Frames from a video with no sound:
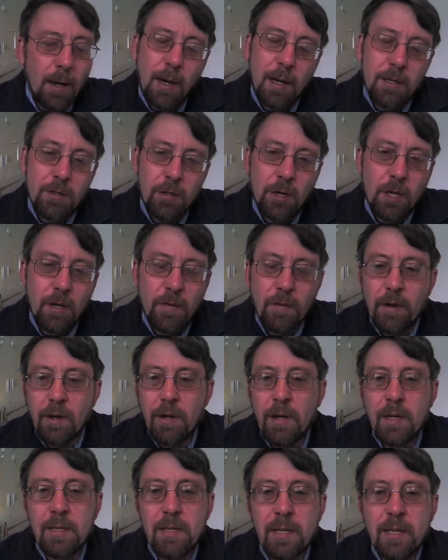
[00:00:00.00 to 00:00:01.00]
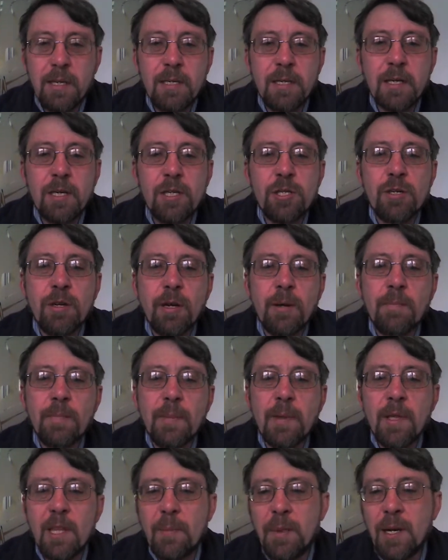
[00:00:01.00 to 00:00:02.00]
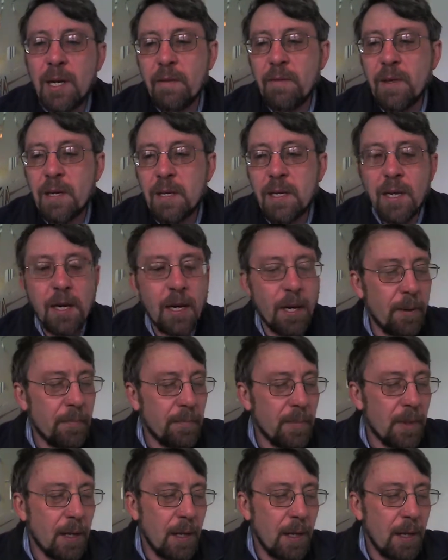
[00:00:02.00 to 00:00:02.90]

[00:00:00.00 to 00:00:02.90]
I took over as lead teacher at the beginning of the year,